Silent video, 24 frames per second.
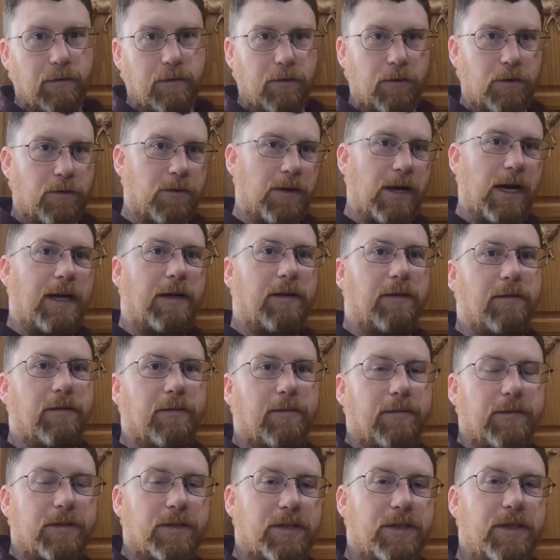
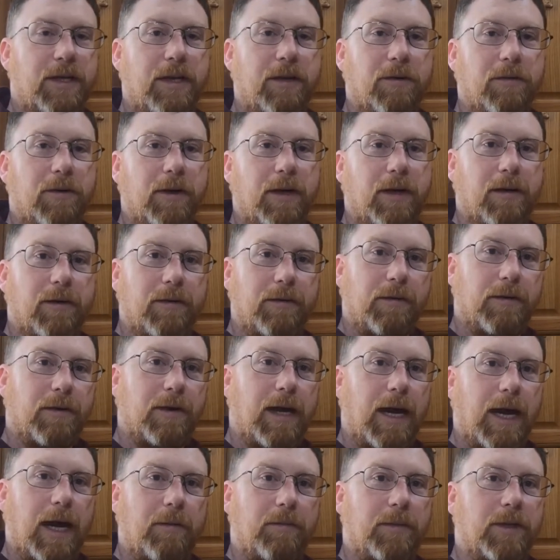creative scenery on your
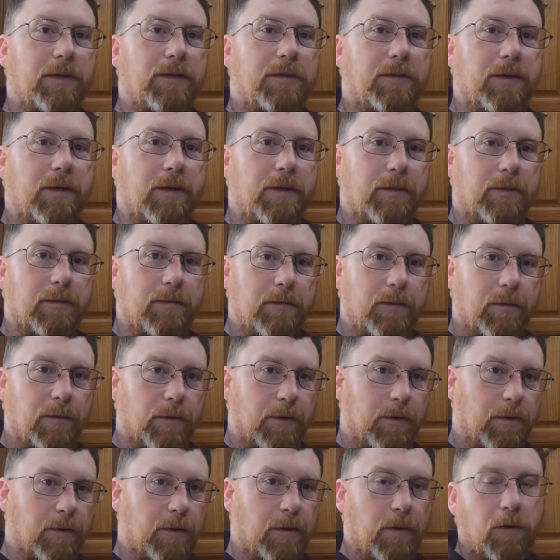cabinetry or
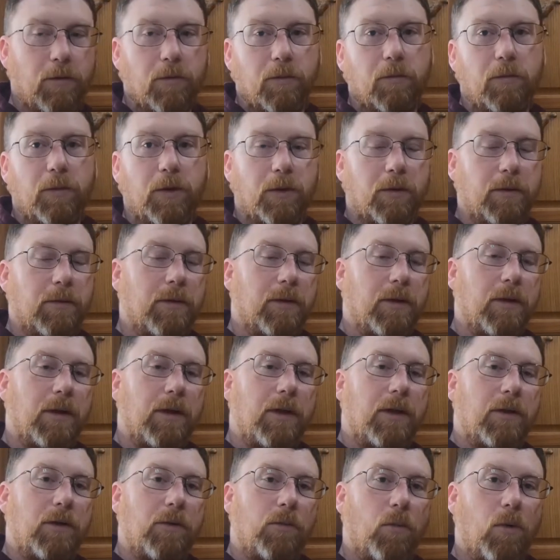your home, your
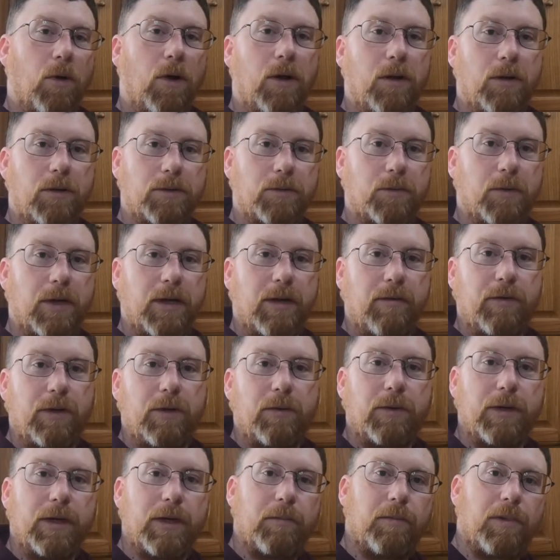walls, whatever
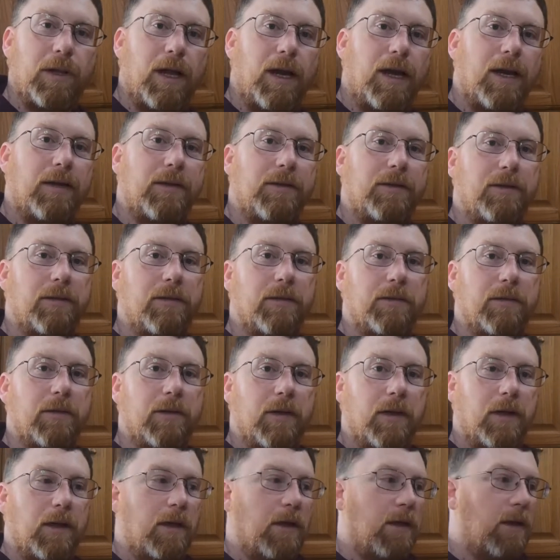you want to apply it to.
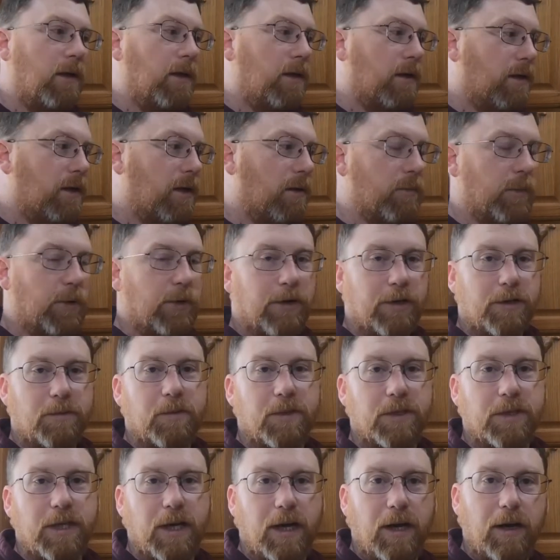Come
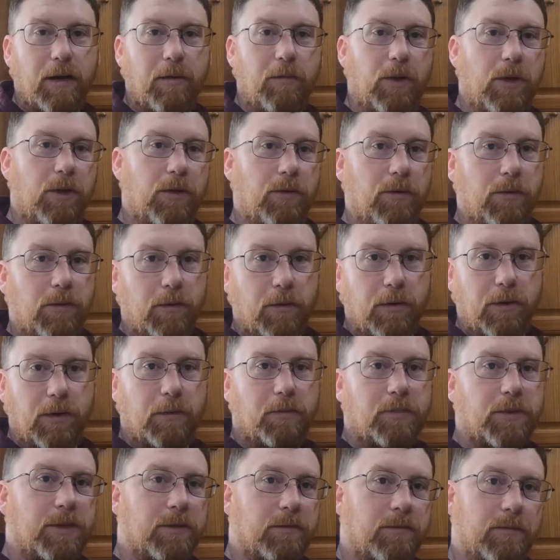Christmas time, you throw
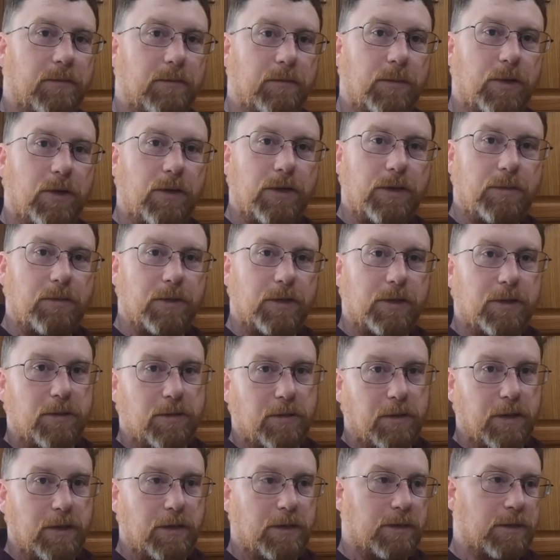up some Christmas
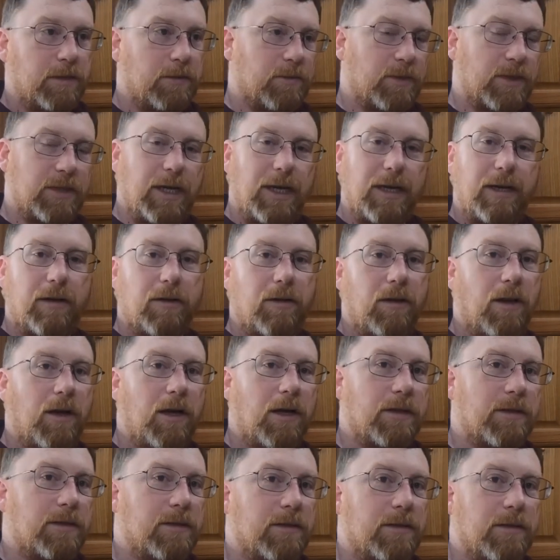trees, some Santa
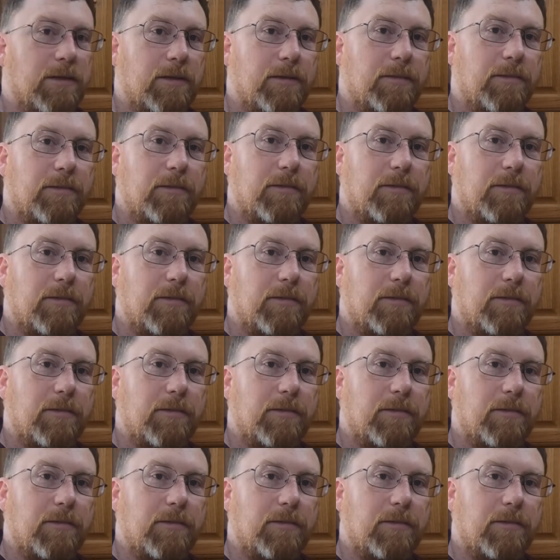Clauses.